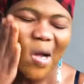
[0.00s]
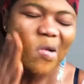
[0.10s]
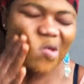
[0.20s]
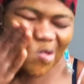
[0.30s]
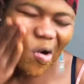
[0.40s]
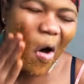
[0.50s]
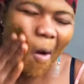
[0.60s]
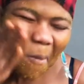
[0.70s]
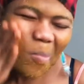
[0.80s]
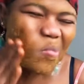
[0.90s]
So
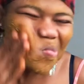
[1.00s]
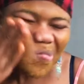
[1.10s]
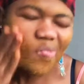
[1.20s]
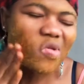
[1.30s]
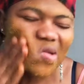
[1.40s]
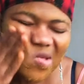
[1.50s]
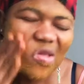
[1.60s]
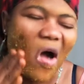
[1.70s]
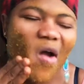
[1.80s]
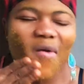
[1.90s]
this is
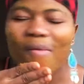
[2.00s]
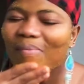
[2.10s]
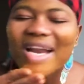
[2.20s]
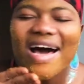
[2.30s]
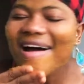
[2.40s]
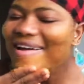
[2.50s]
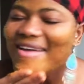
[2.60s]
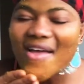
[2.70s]
how you apply.